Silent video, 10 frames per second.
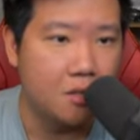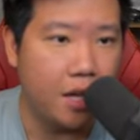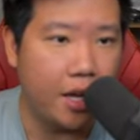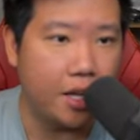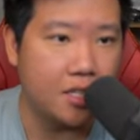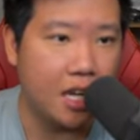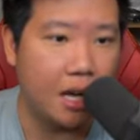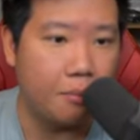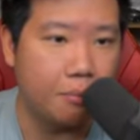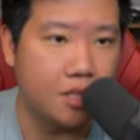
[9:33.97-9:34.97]
And
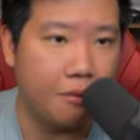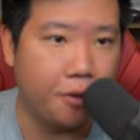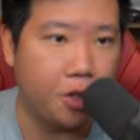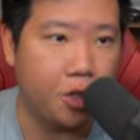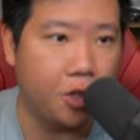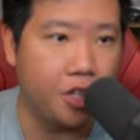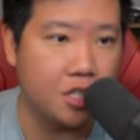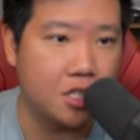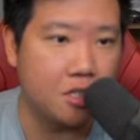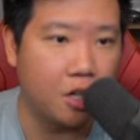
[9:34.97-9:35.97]
I'm definitely
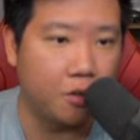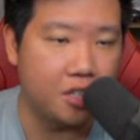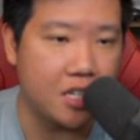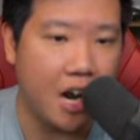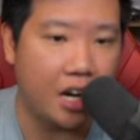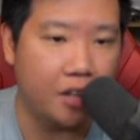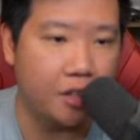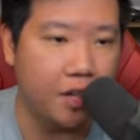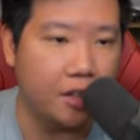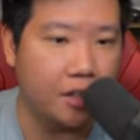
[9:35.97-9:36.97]
curious. You know, there's
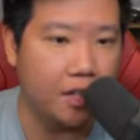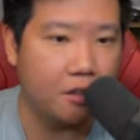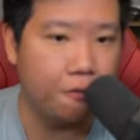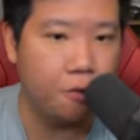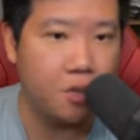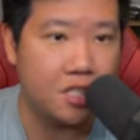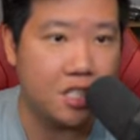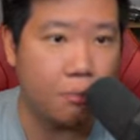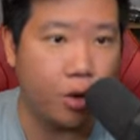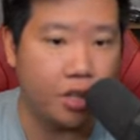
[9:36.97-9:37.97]
iron. I think the food is
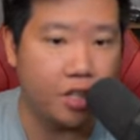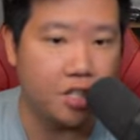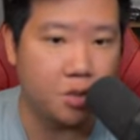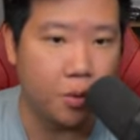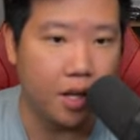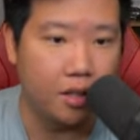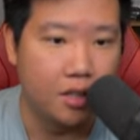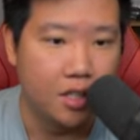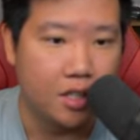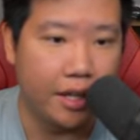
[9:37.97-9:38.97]
somewhere here as well.
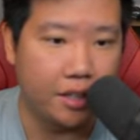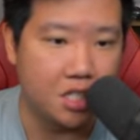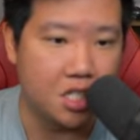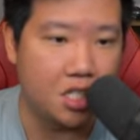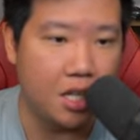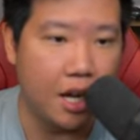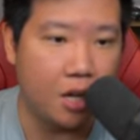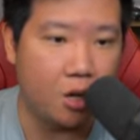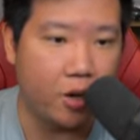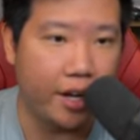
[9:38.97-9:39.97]
Like this is the
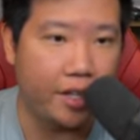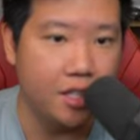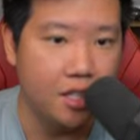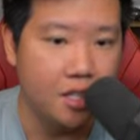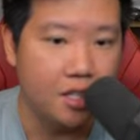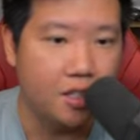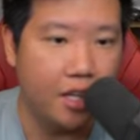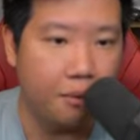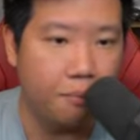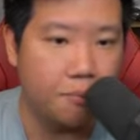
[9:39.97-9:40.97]
grain.
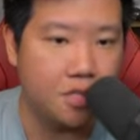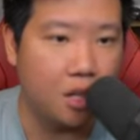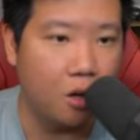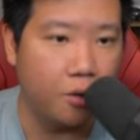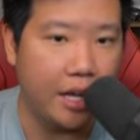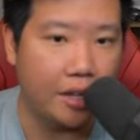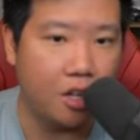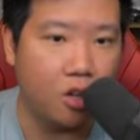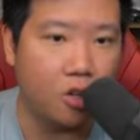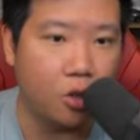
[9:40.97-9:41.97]
Yep. So yeah,
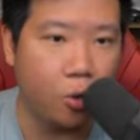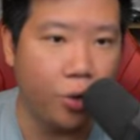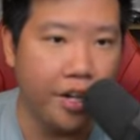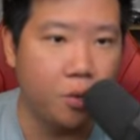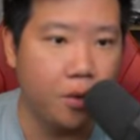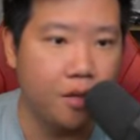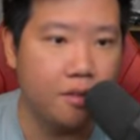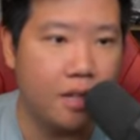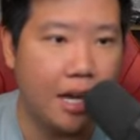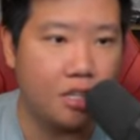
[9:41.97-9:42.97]
the coin
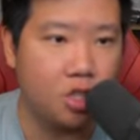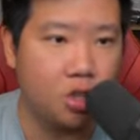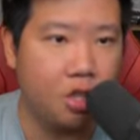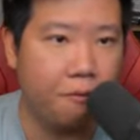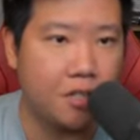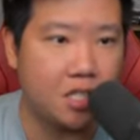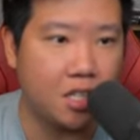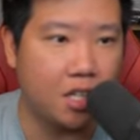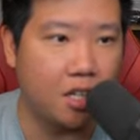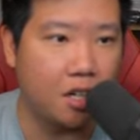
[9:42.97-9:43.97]
one, not sure if it's
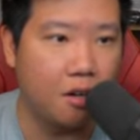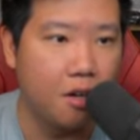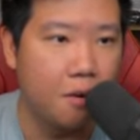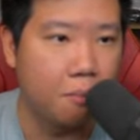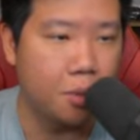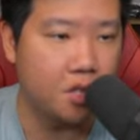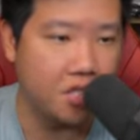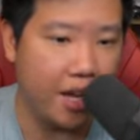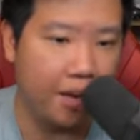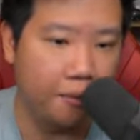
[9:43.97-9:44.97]
here per
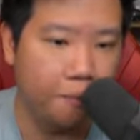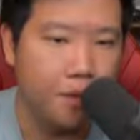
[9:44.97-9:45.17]
se,